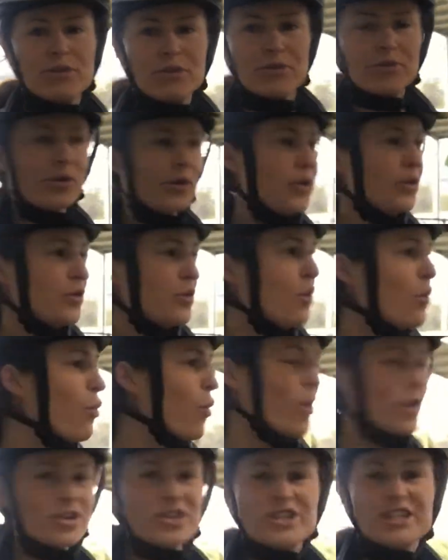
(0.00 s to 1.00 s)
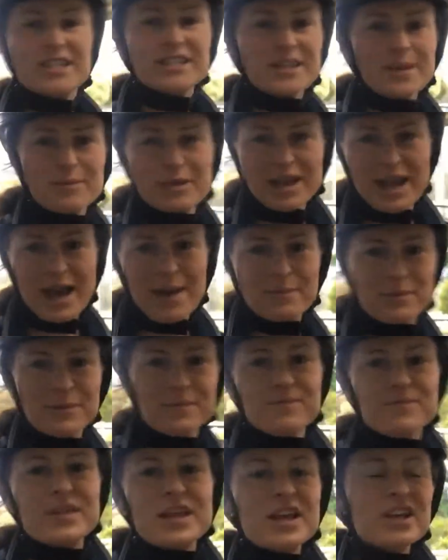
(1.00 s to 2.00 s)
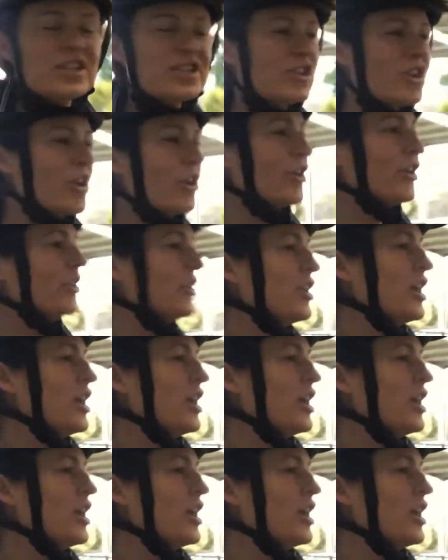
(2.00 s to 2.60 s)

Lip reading: through watching something happen. So